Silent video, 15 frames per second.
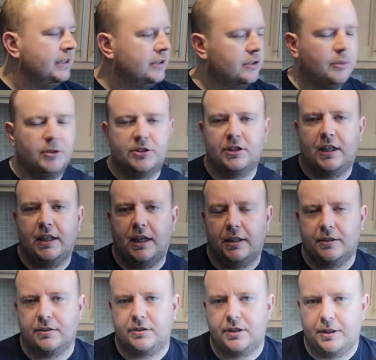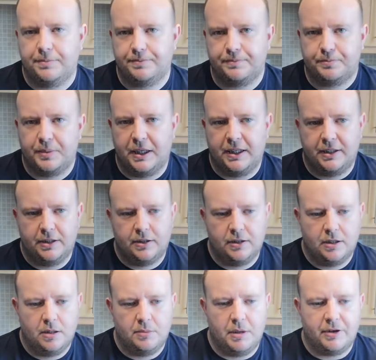It's almost like that bit
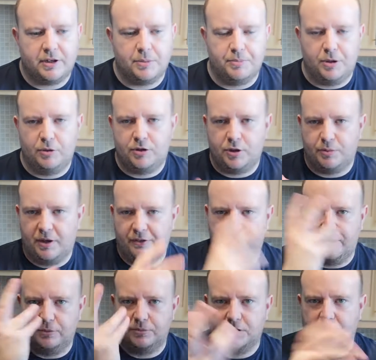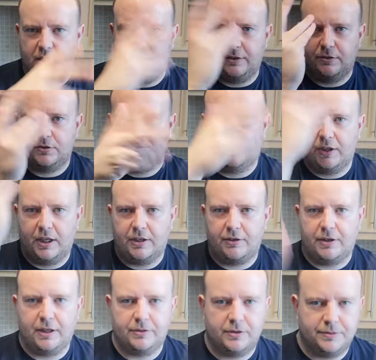in American Beauty where he films the leaves flying
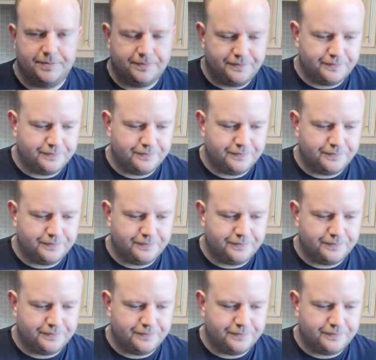around.